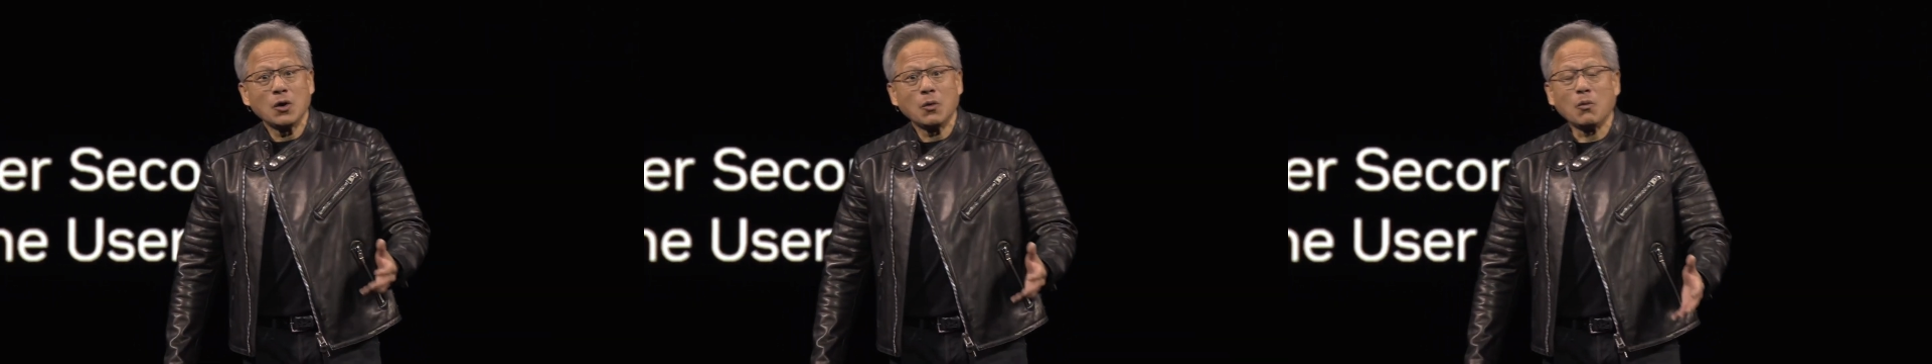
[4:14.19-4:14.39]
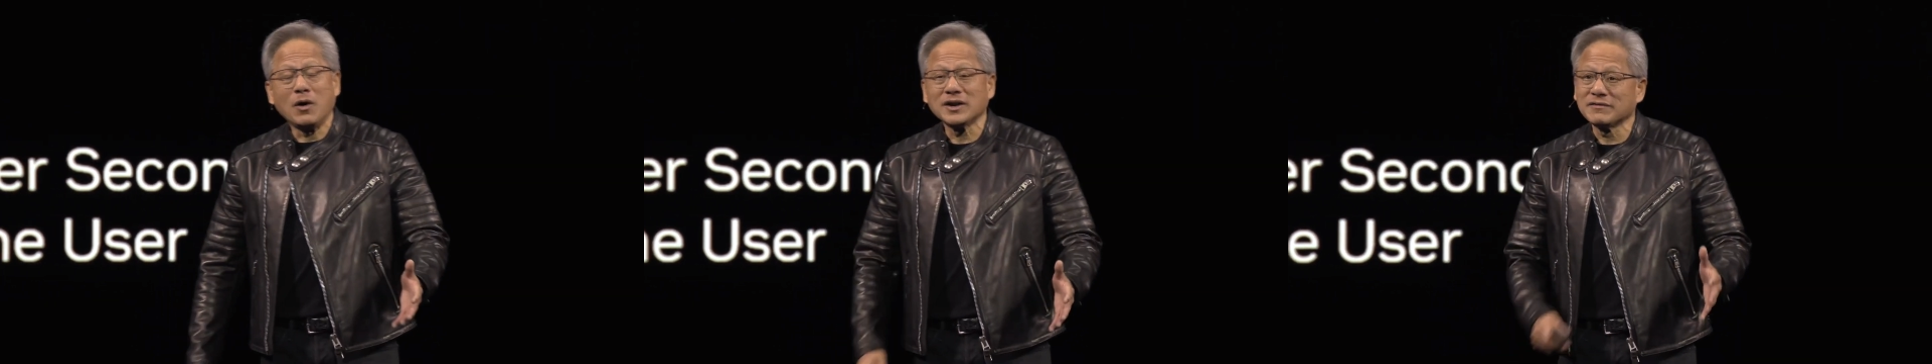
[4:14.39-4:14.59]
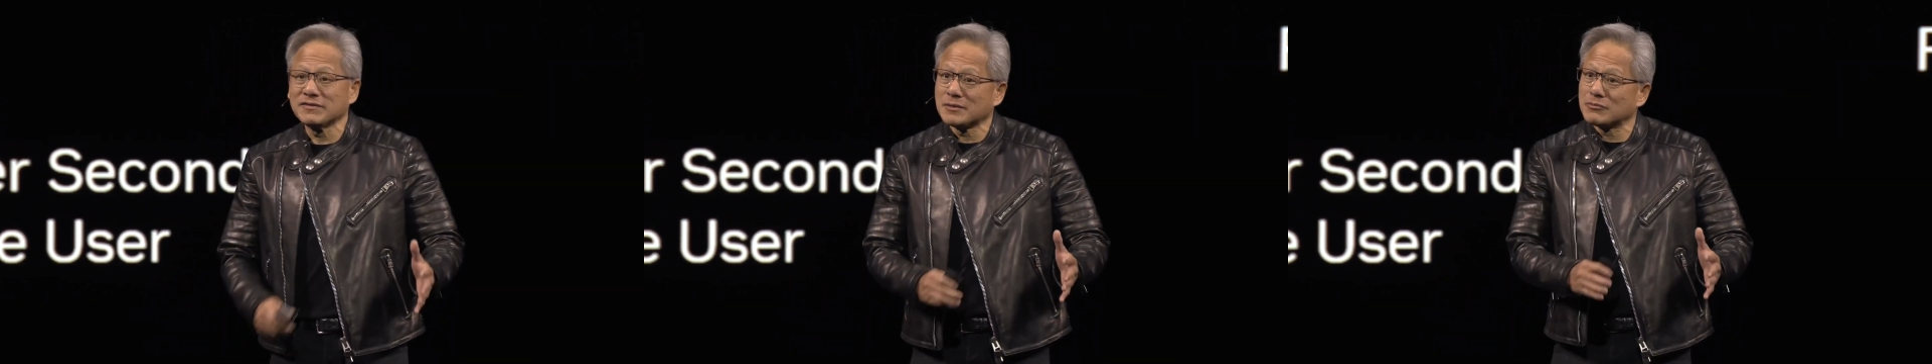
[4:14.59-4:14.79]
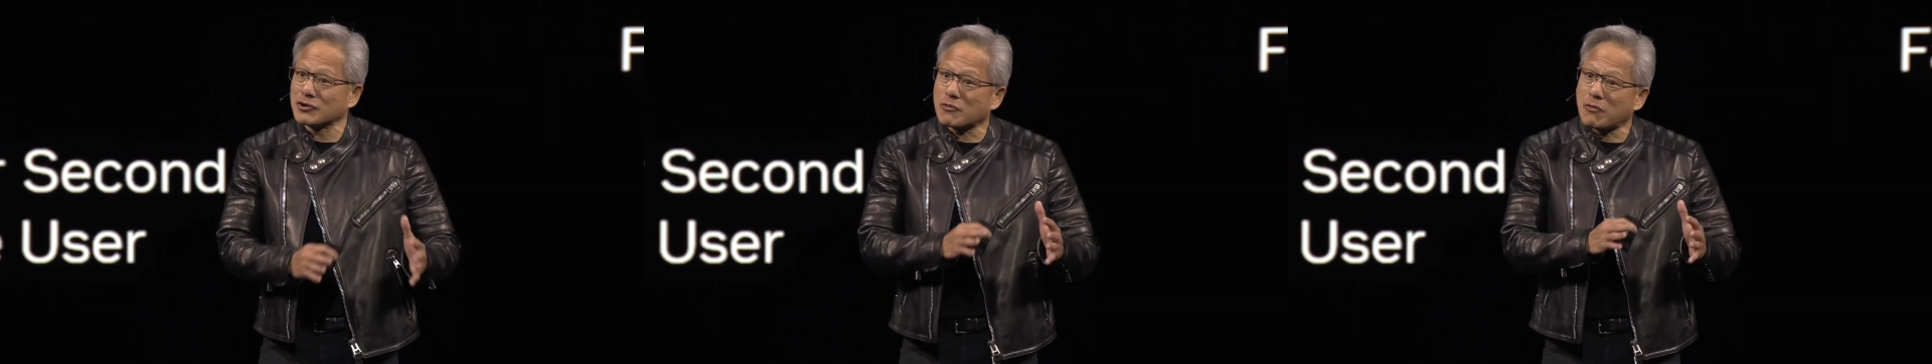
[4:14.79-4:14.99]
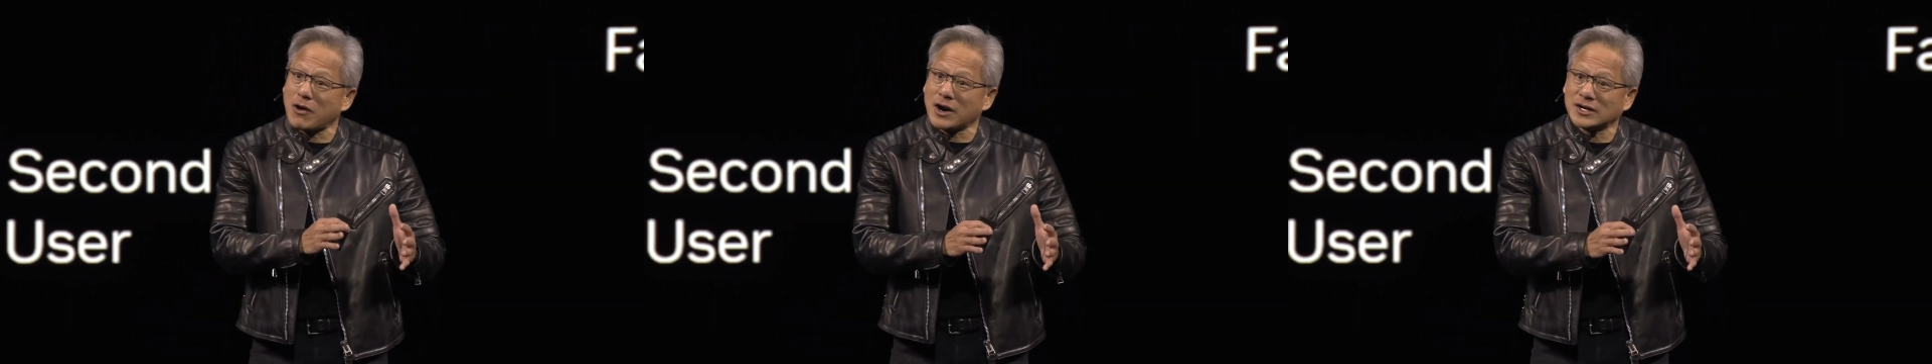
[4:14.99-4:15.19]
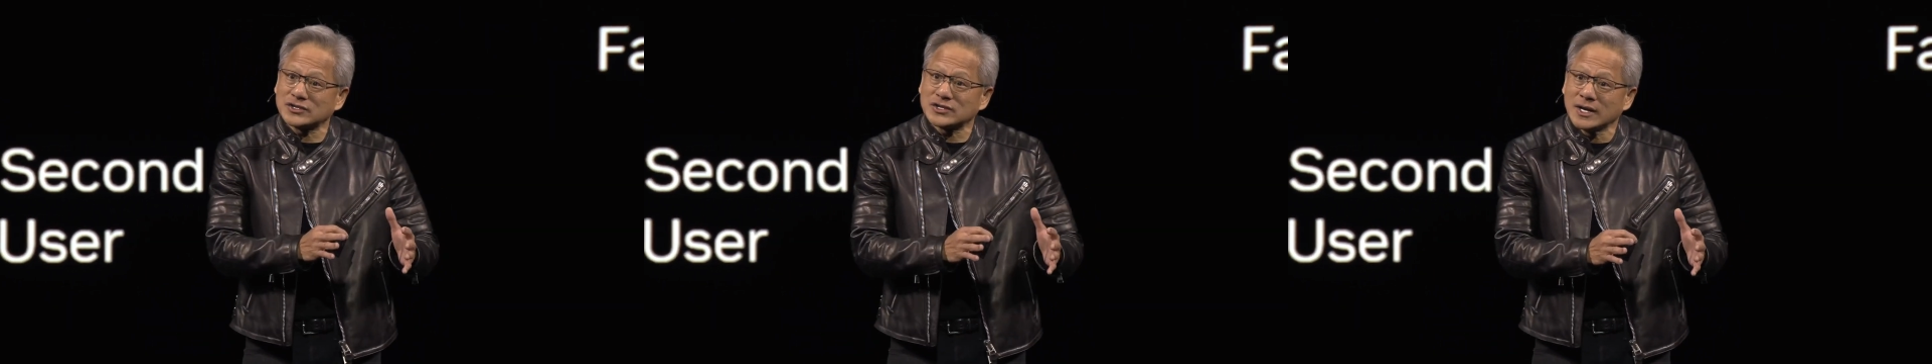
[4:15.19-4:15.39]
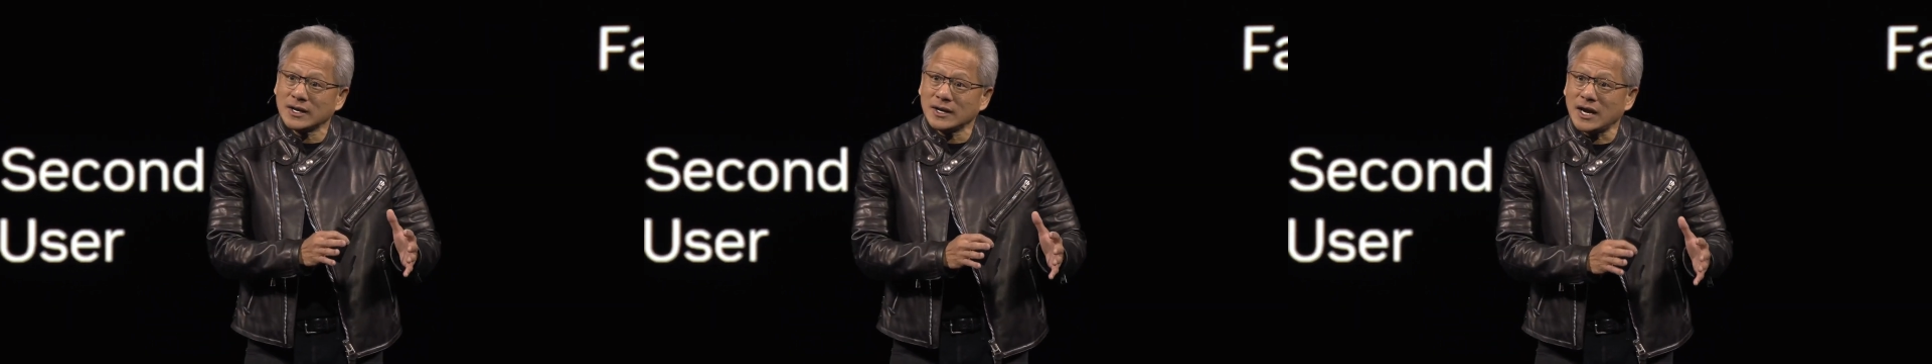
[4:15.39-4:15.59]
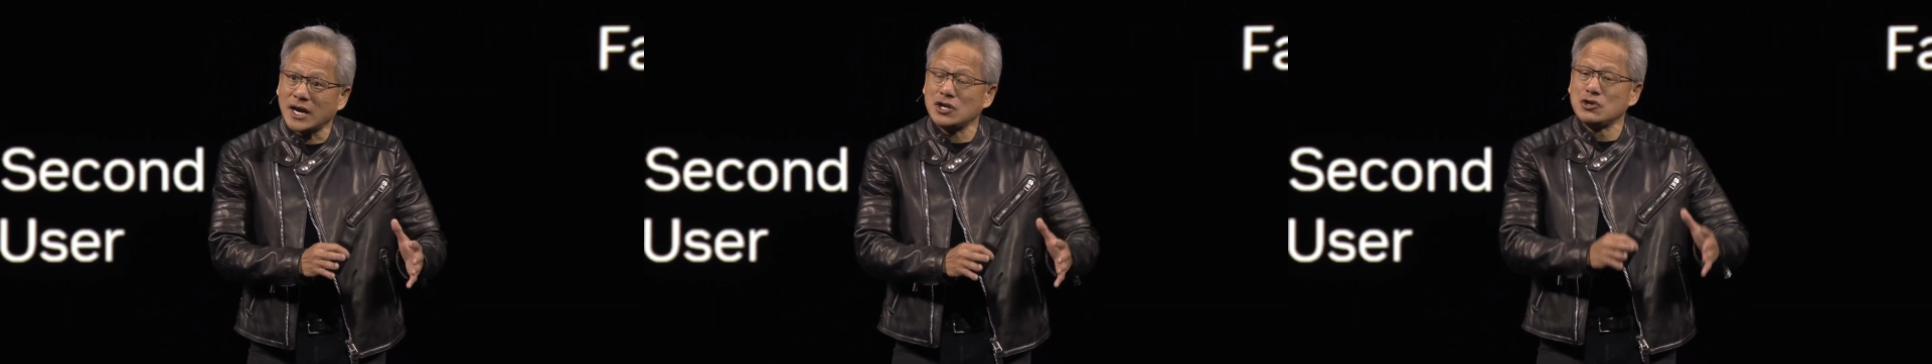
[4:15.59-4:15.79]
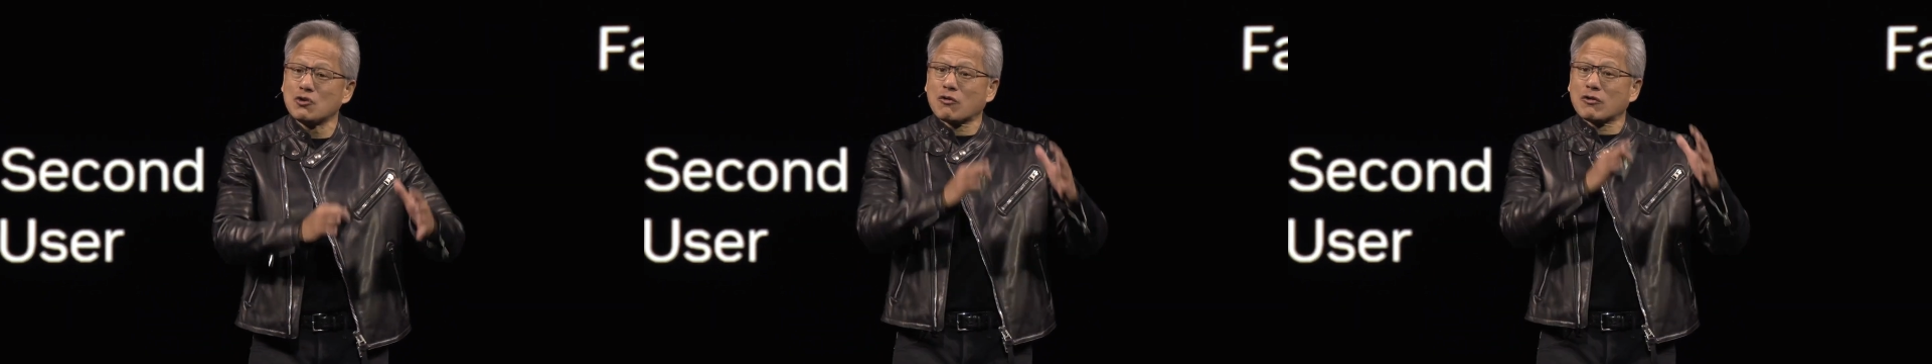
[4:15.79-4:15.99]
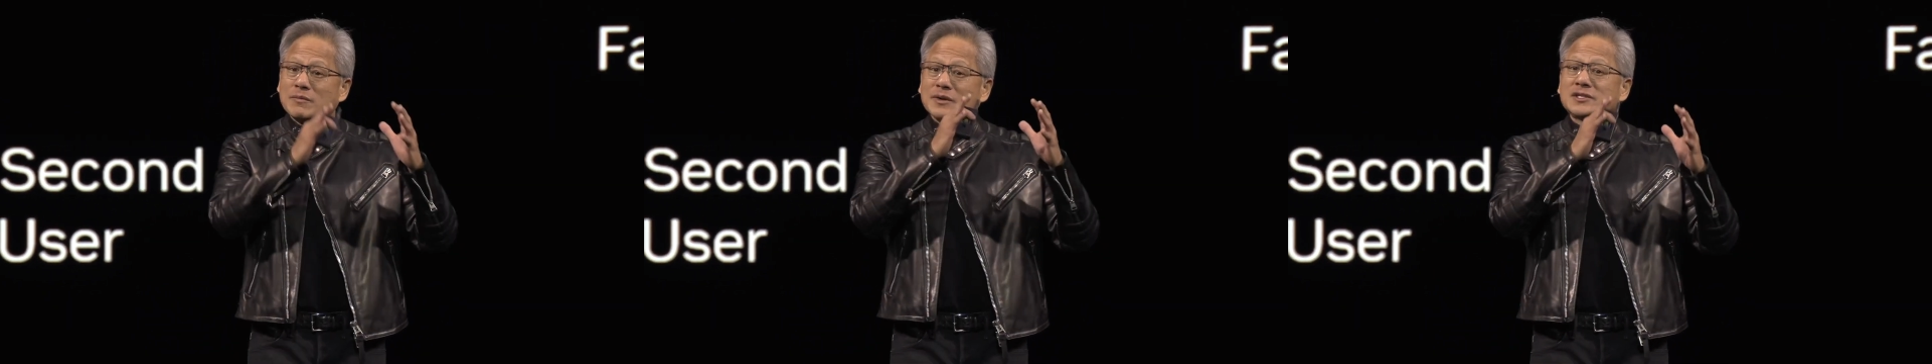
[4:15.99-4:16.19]
one of them requires
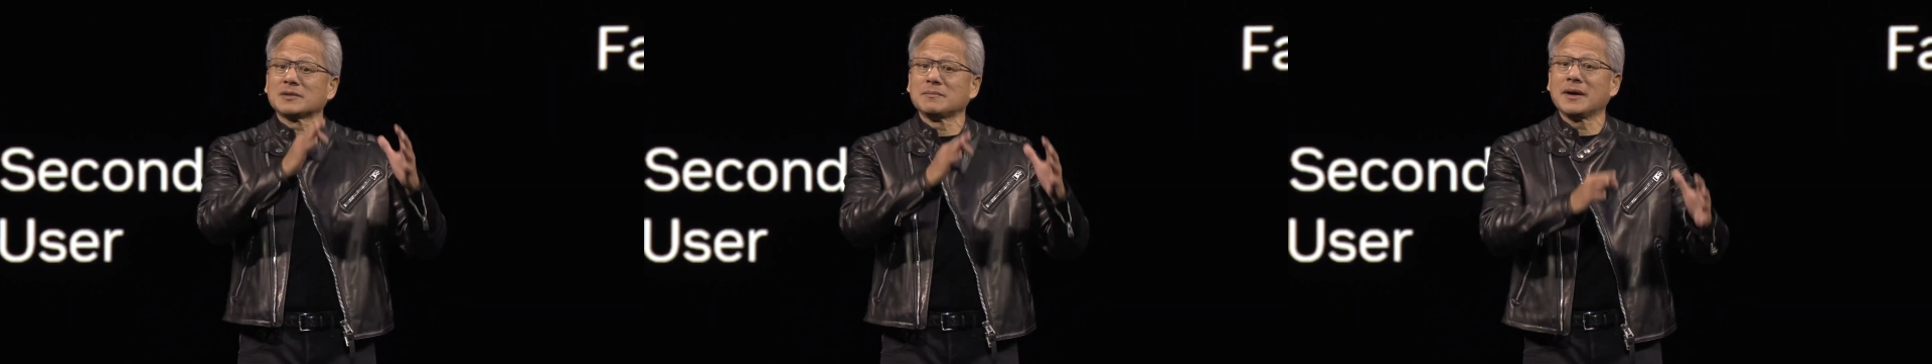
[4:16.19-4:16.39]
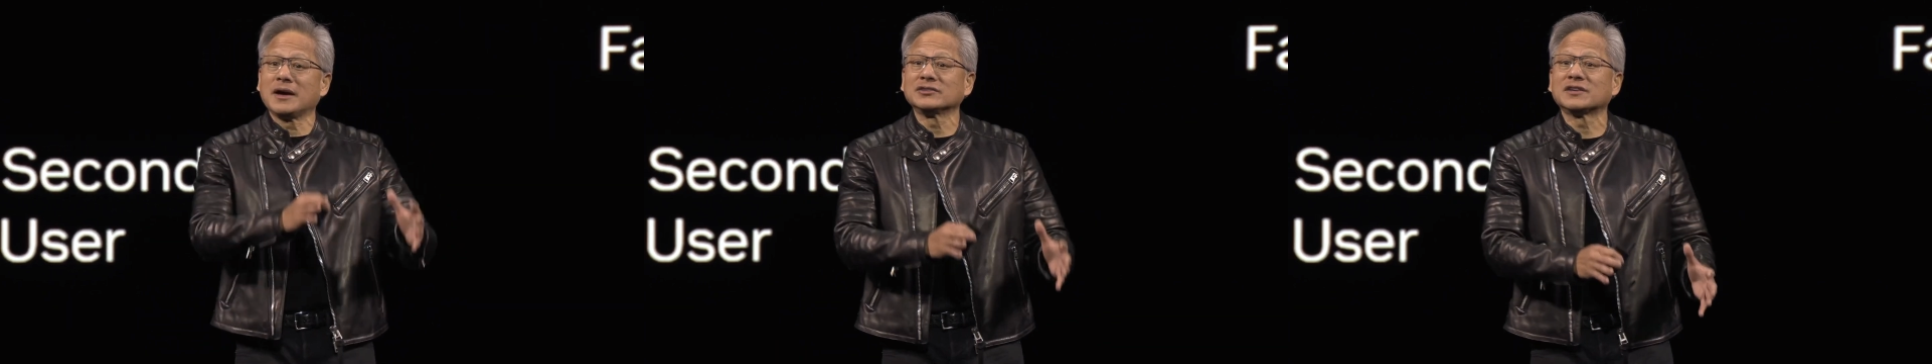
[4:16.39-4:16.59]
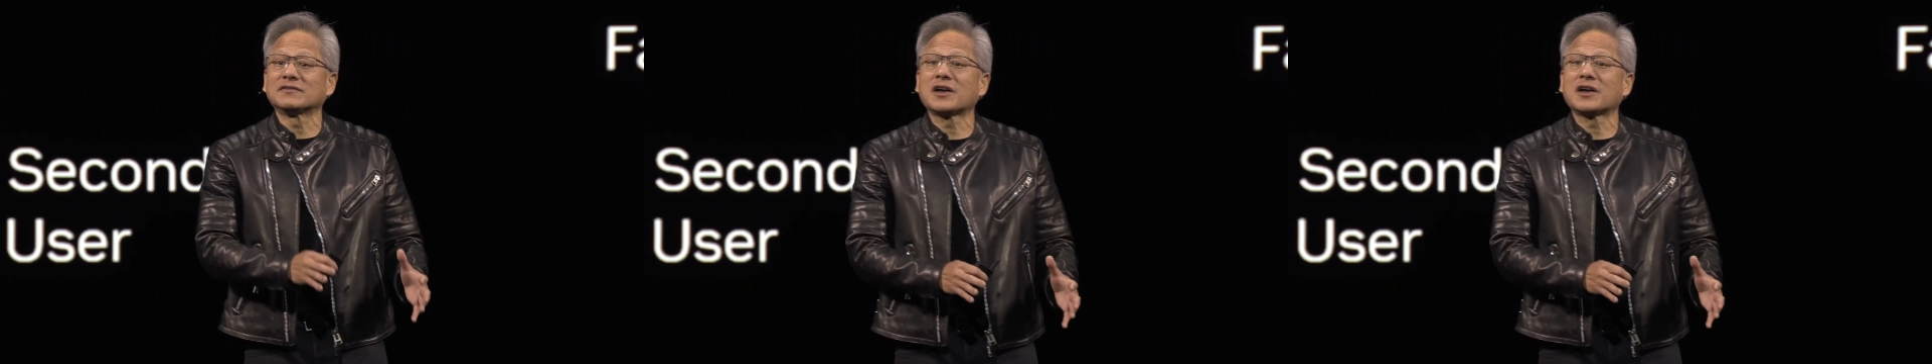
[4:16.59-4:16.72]
enormous amount of